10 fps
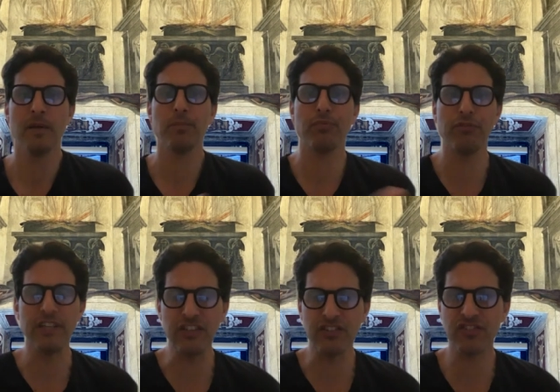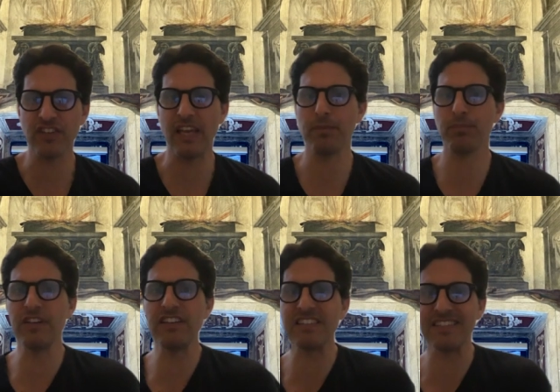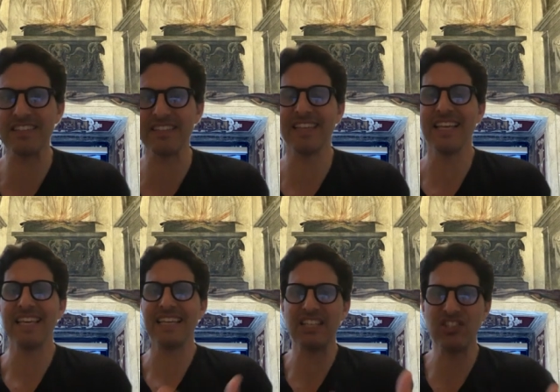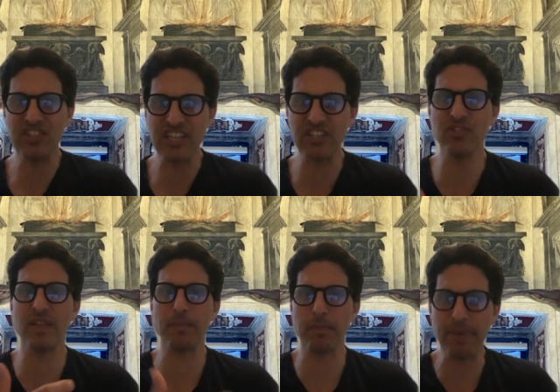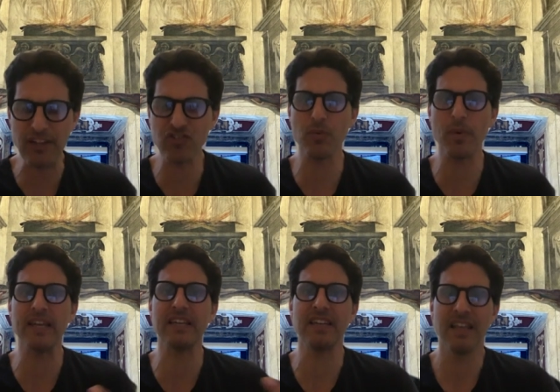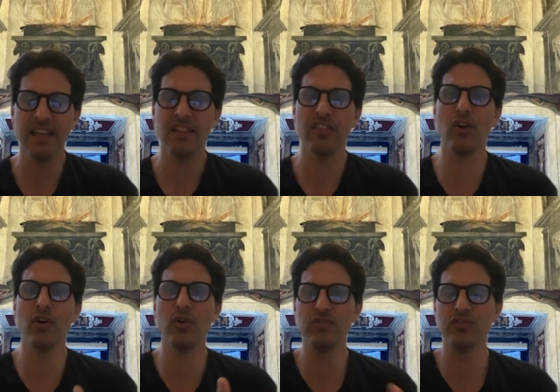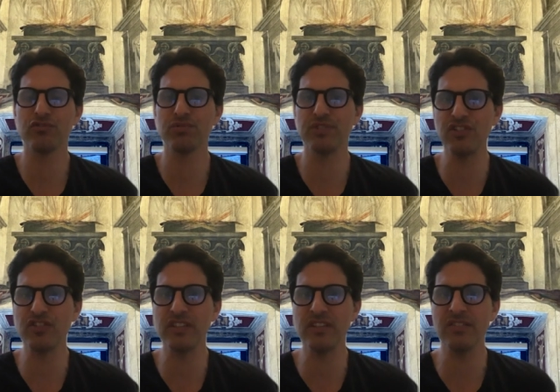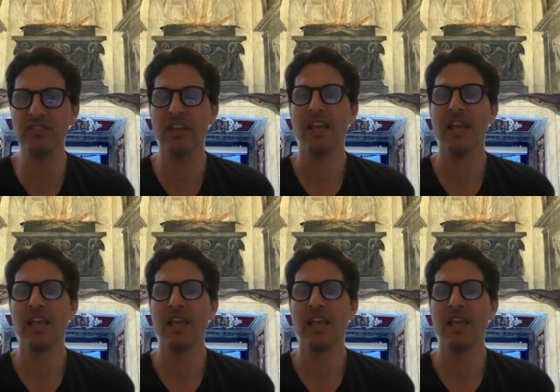priests and priestesses, continue that, perpetuated those traditions.